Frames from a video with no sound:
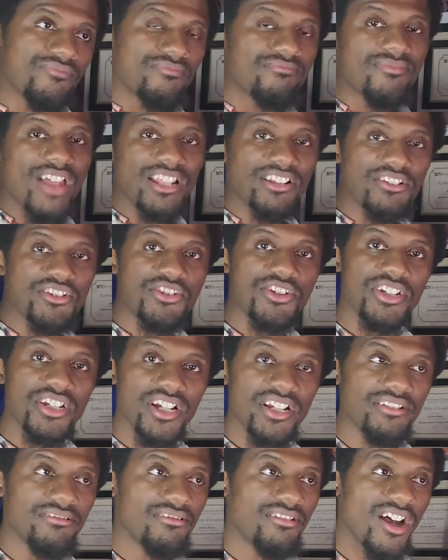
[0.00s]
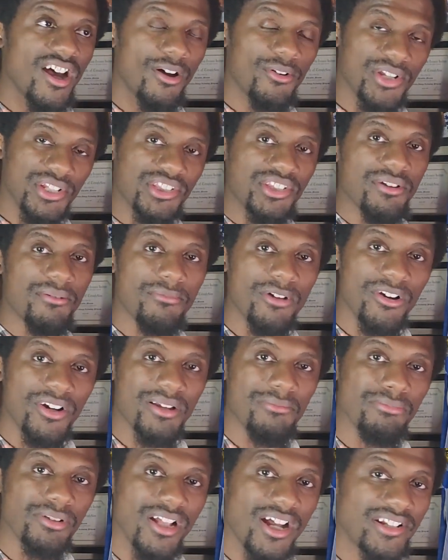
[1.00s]
that looks good, I'll get the
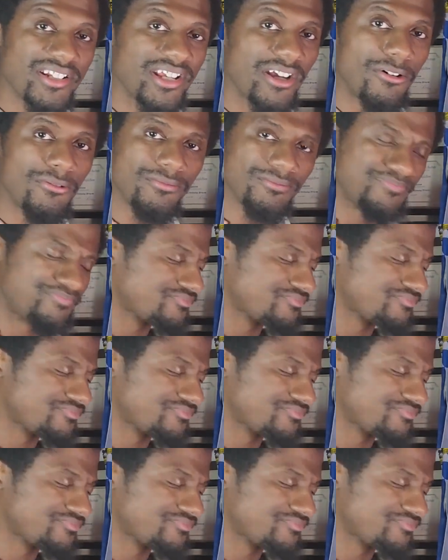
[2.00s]
American blonde ale.